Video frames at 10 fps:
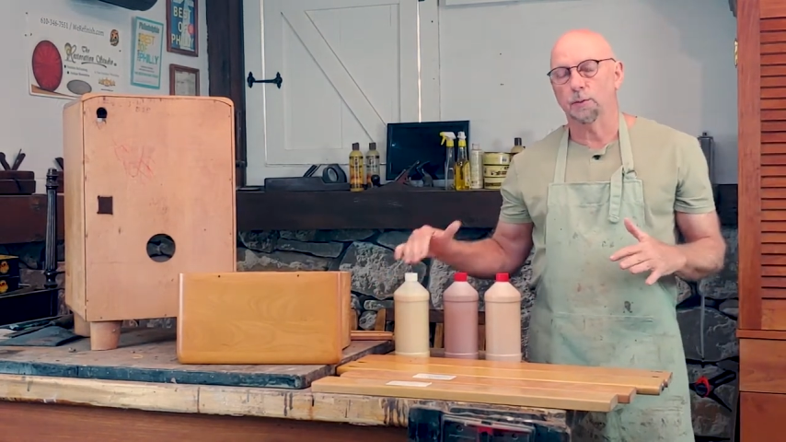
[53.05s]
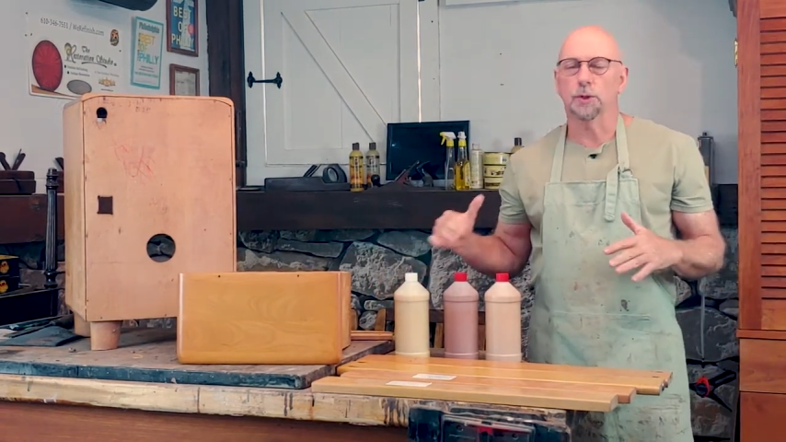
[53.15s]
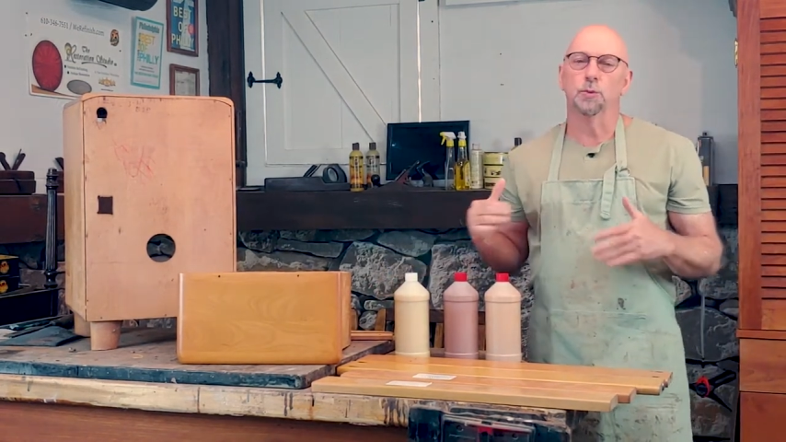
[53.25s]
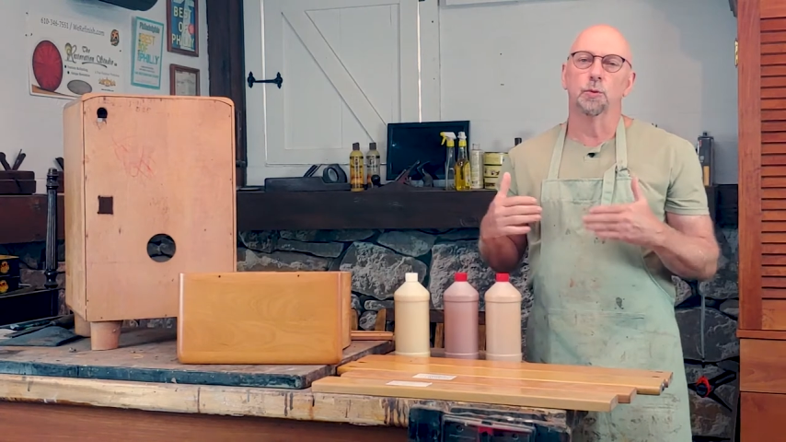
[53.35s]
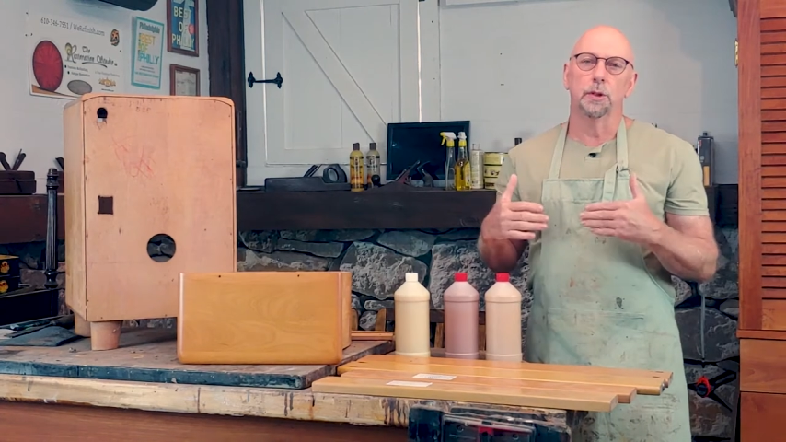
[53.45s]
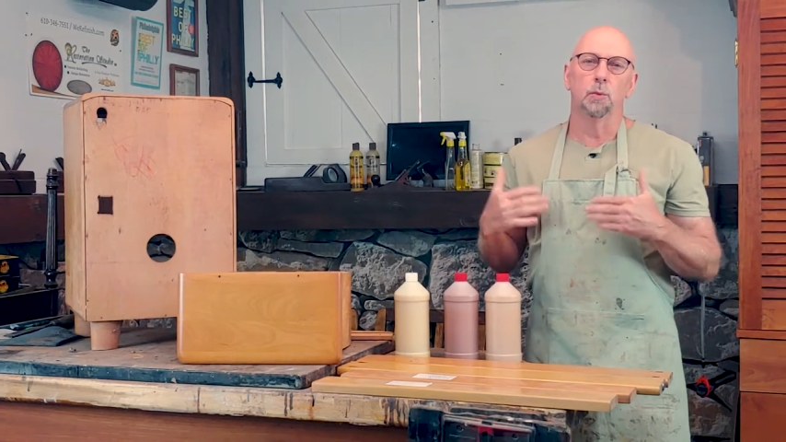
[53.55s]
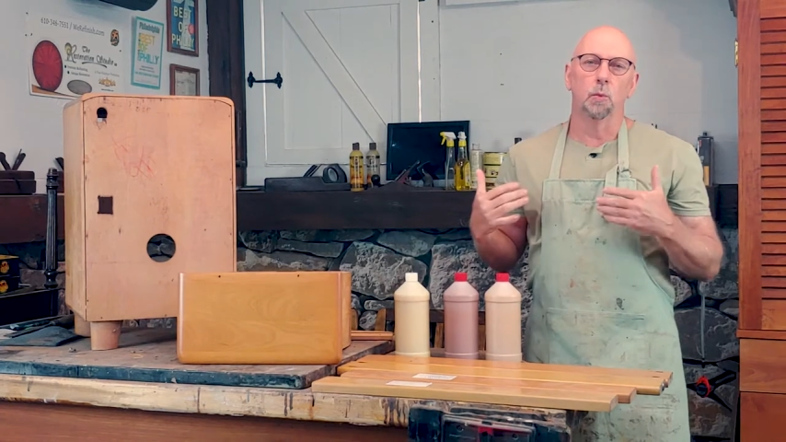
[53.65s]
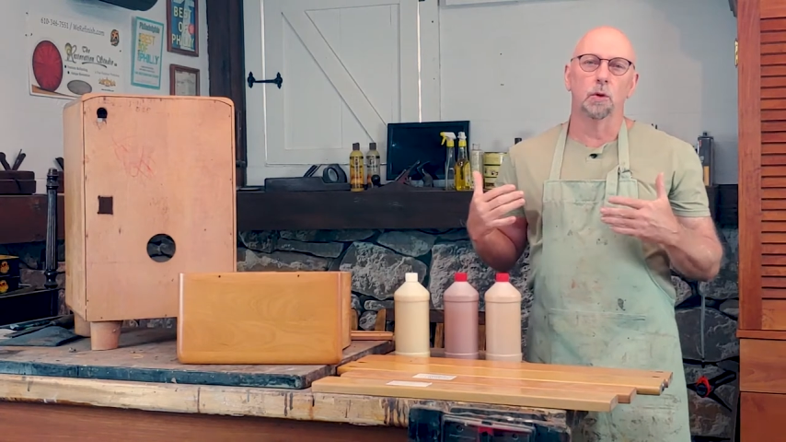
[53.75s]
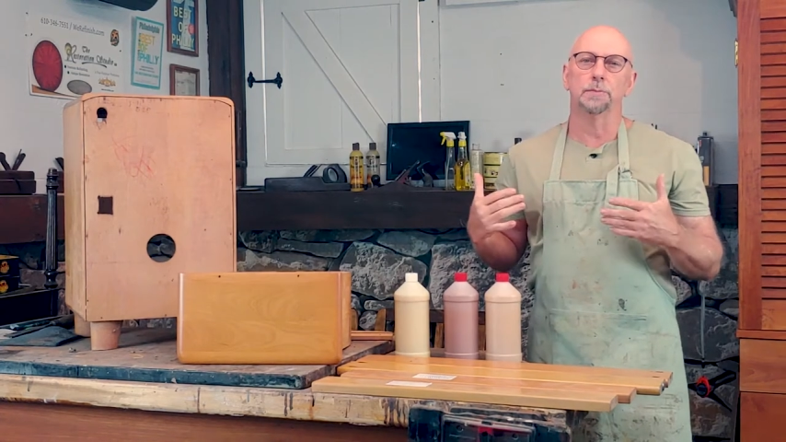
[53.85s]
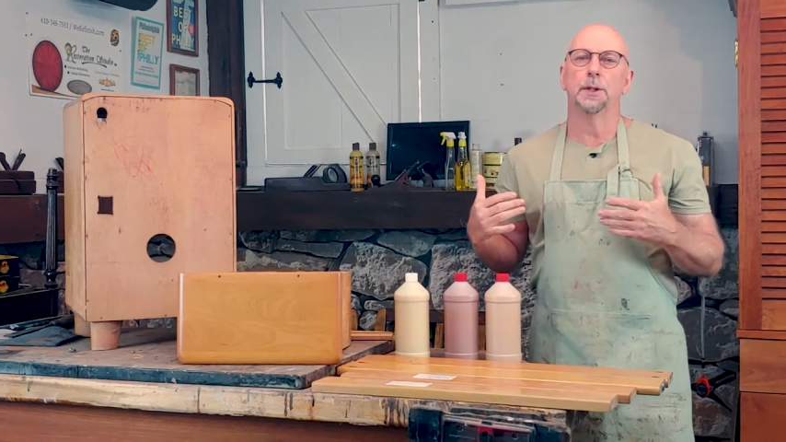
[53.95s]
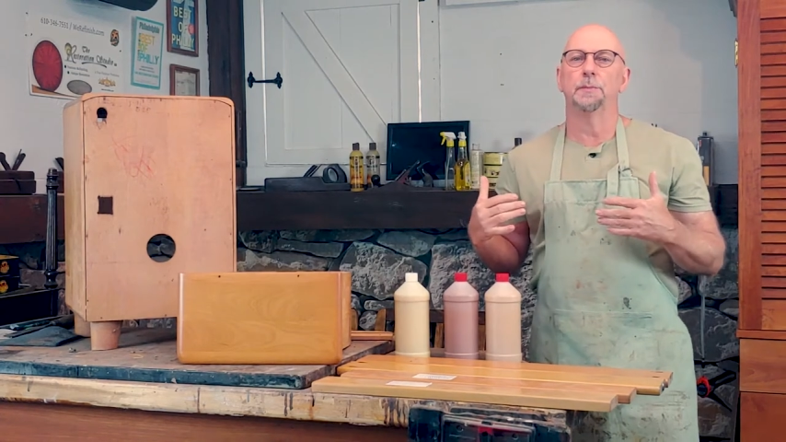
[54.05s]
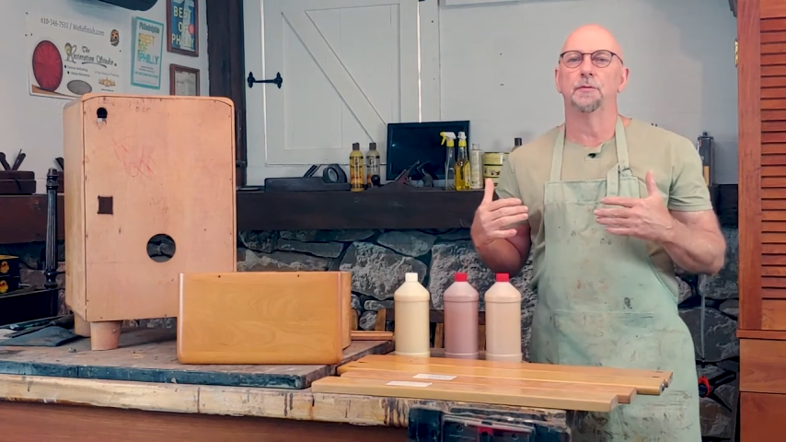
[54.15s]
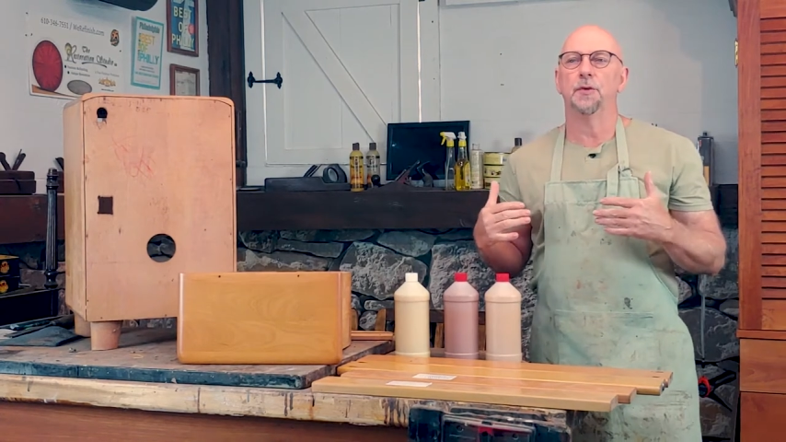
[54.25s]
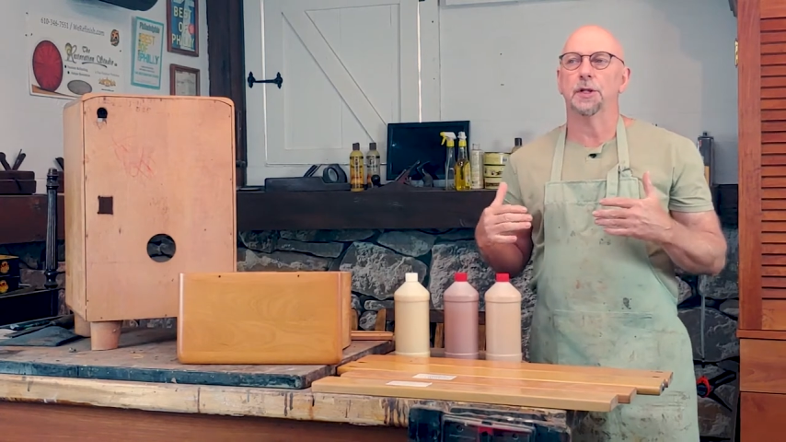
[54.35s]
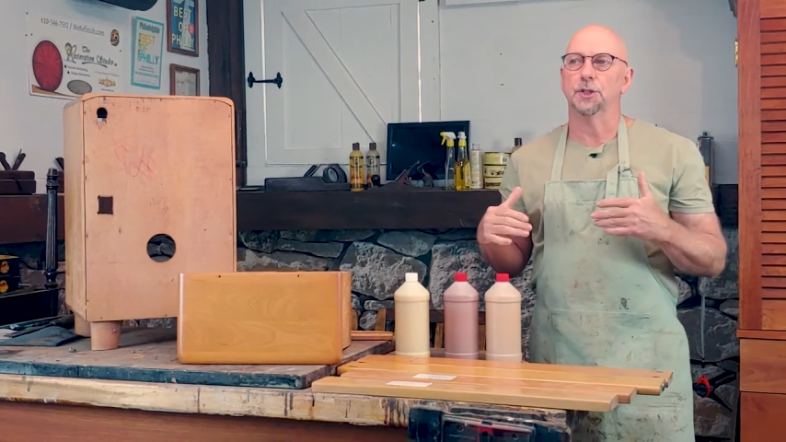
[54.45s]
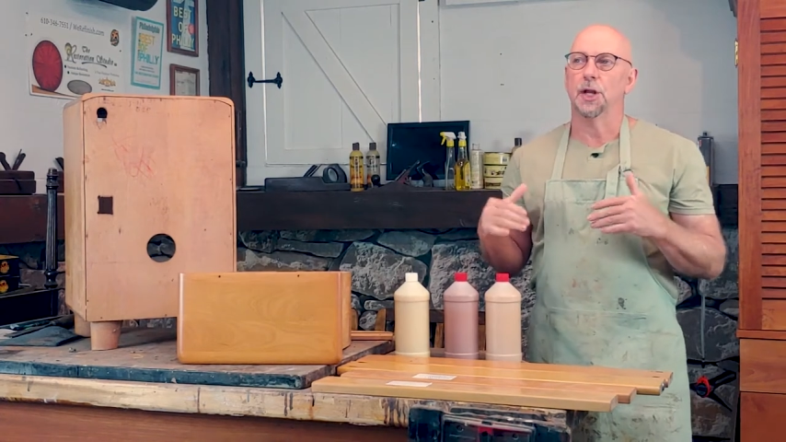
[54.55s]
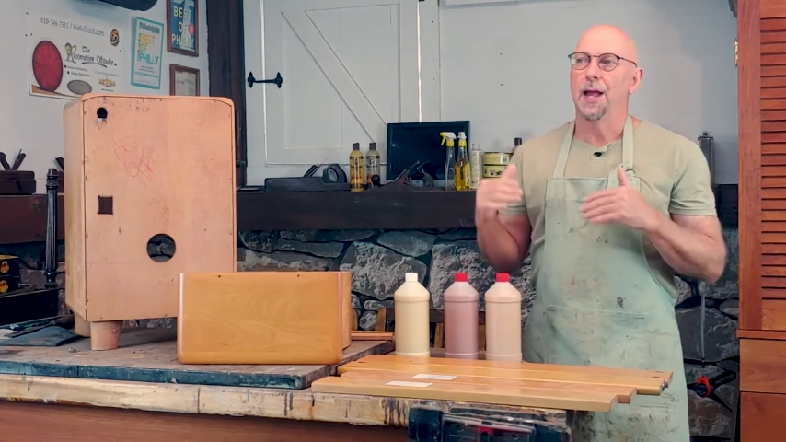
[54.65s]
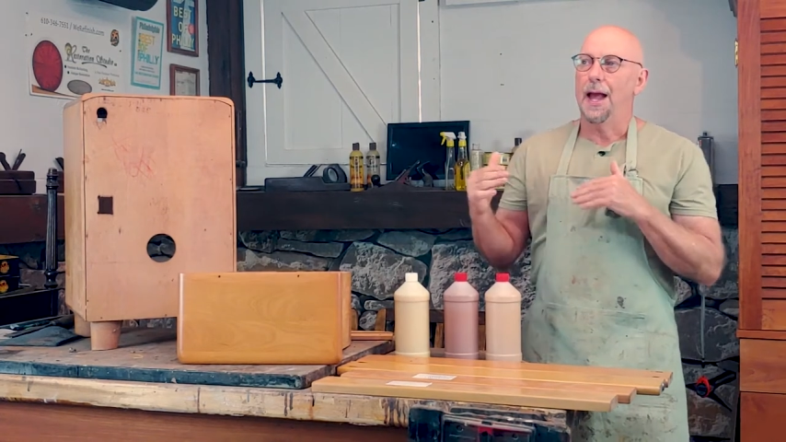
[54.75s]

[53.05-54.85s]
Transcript: which really warms up the finish.